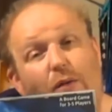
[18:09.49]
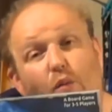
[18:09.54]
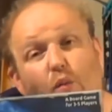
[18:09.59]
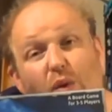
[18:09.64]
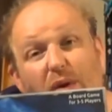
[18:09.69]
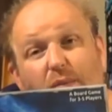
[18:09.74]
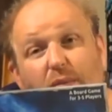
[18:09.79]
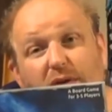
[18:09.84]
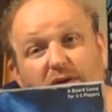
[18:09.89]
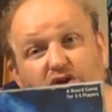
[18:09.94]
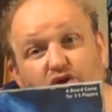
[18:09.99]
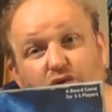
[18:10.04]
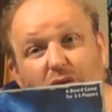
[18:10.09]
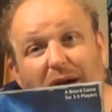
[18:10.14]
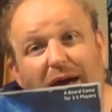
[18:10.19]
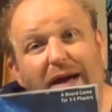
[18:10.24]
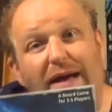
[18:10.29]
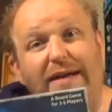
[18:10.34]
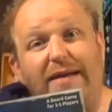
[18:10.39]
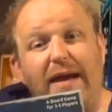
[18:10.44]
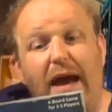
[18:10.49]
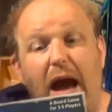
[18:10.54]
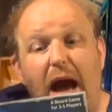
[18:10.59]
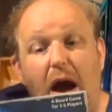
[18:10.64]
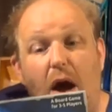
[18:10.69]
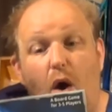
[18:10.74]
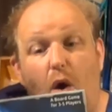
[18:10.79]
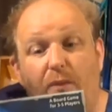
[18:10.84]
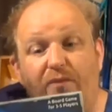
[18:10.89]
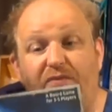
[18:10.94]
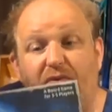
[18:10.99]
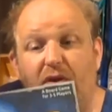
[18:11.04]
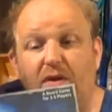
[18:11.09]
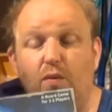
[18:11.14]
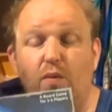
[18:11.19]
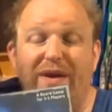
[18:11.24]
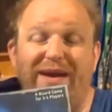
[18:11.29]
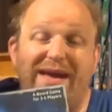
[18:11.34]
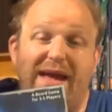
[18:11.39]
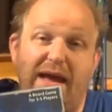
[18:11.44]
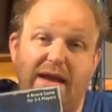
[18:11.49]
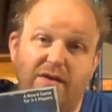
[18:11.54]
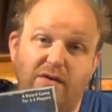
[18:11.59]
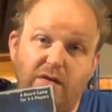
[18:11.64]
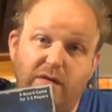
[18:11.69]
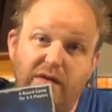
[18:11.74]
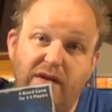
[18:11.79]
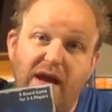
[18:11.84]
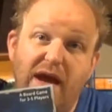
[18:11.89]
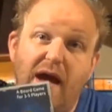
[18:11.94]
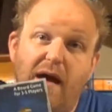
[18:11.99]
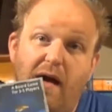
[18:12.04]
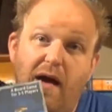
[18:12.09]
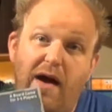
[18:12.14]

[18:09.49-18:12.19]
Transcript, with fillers: We will try it. Hopefully we can do it.